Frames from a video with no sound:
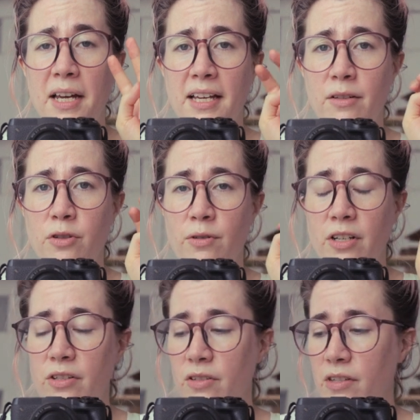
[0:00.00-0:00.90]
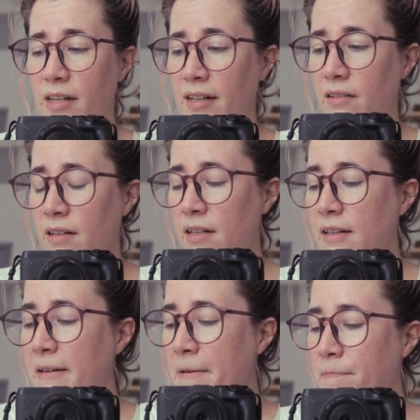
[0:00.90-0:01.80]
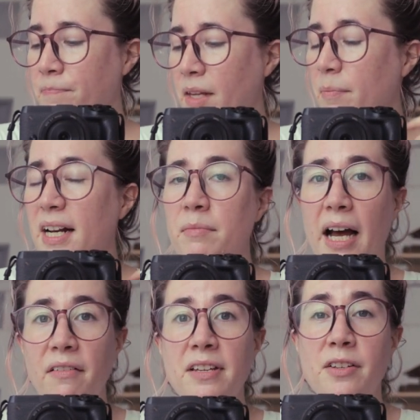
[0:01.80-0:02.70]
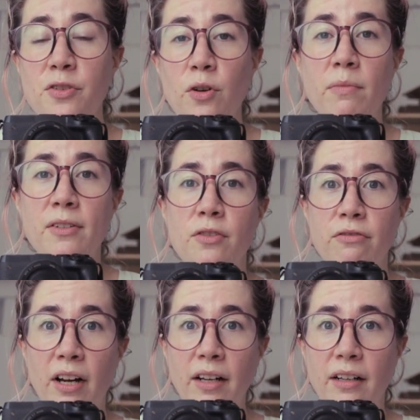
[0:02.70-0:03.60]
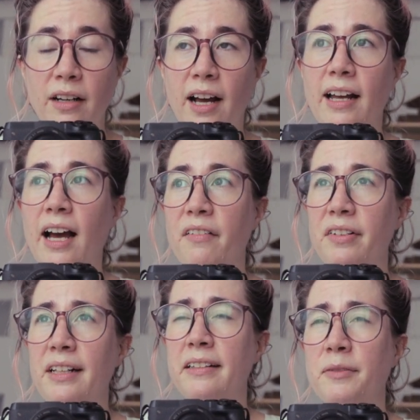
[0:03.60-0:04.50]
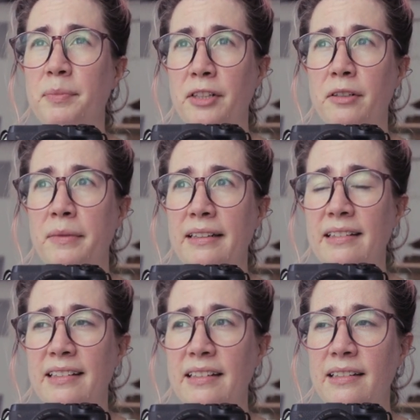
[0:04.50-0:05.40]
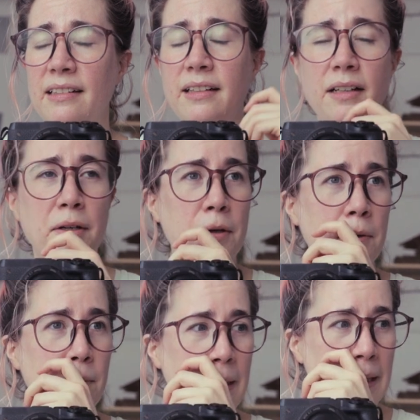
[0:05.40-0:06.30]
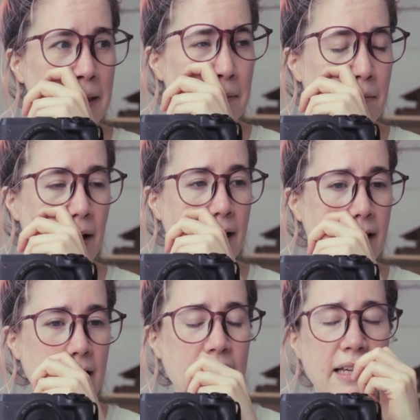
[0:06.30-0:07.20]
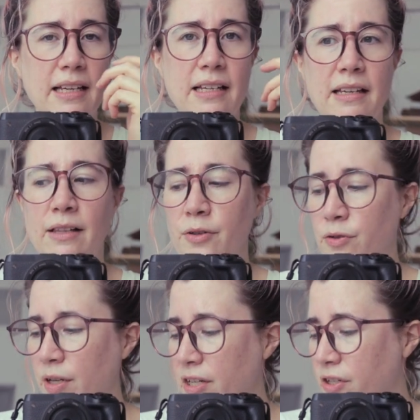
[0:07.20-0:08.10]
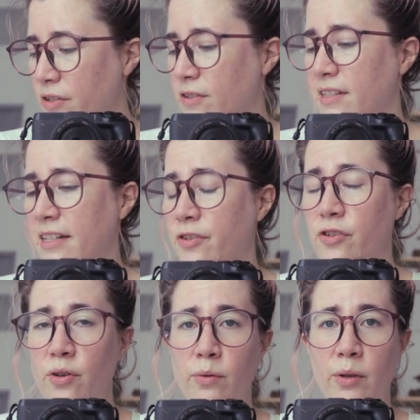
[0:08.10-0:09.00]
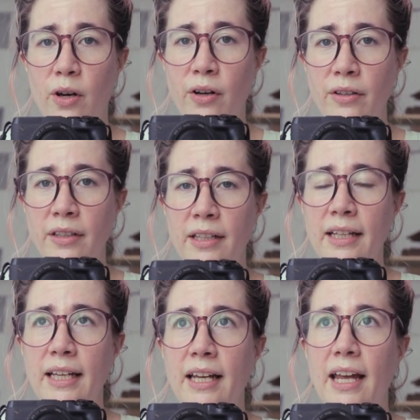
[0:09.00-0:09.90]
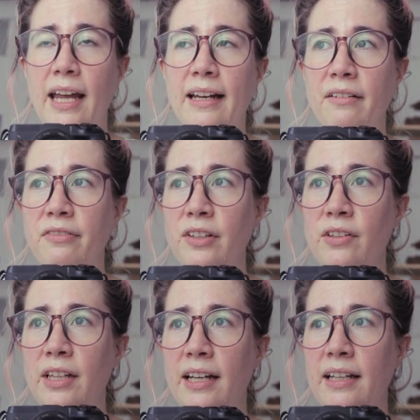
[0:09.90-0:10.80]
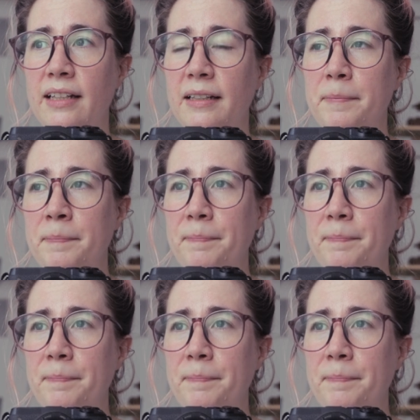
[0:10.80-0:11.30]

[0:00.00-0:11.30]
my illustration style. But I'm having so much fun. I haven't experimented with my illustrations in so long. And I feel like